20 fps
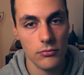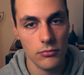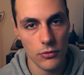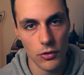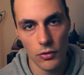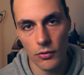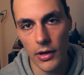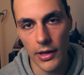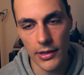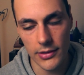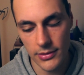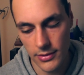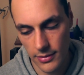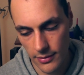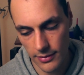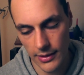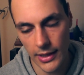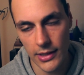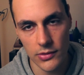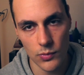Great,
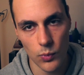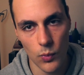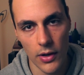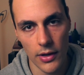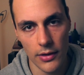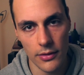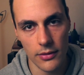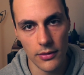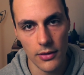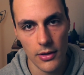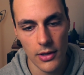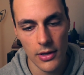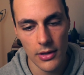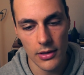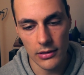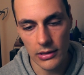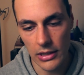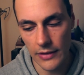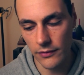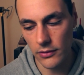that's one
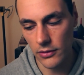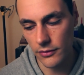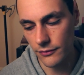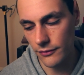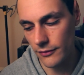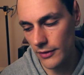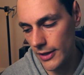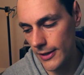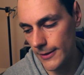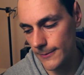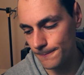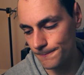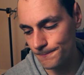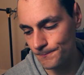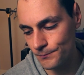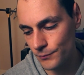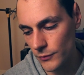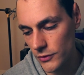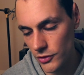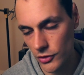level
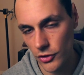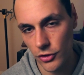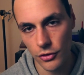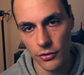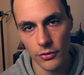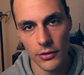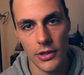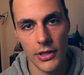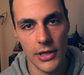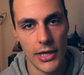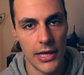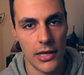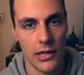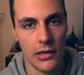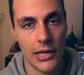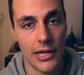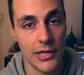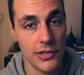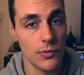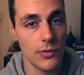of security, and
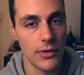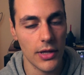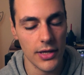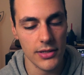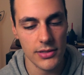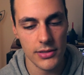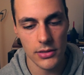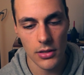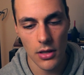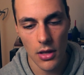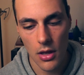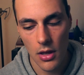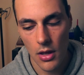it ends with us.